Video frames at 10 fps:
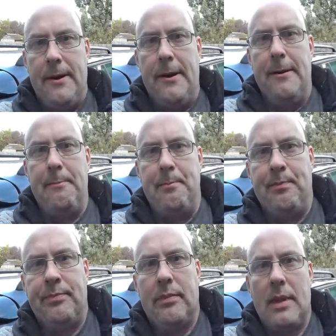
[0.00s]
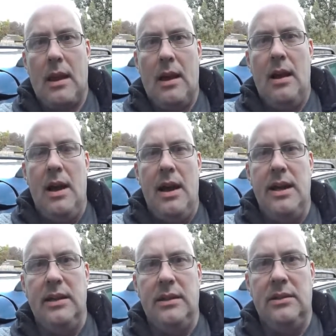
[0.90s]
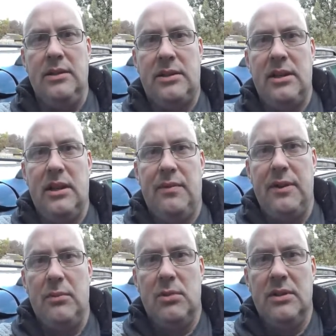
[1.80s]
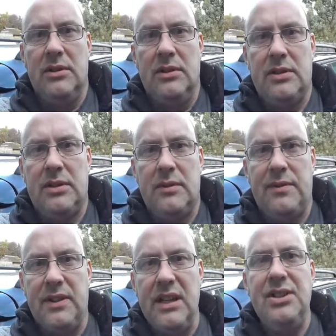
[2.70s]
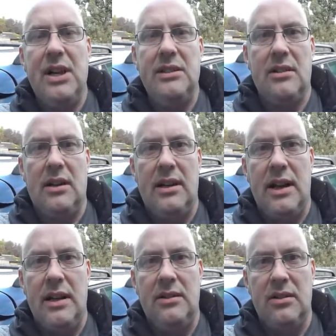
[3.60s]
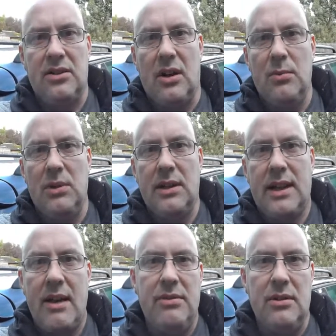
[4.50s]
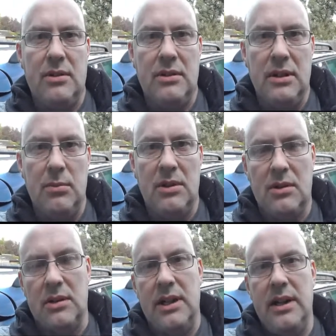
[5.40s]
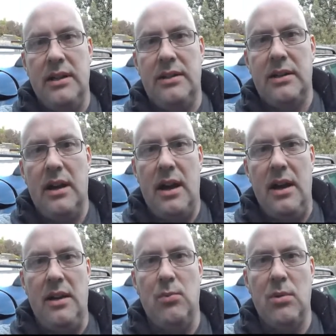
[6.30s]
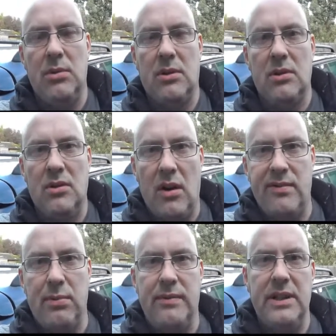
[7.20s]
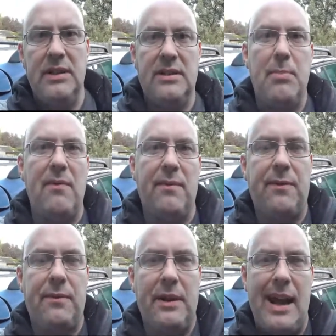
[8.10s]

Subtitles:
And if it was for DJs like that, the site would have carried on, it would have gone ahead, and we would have gone live with it this month.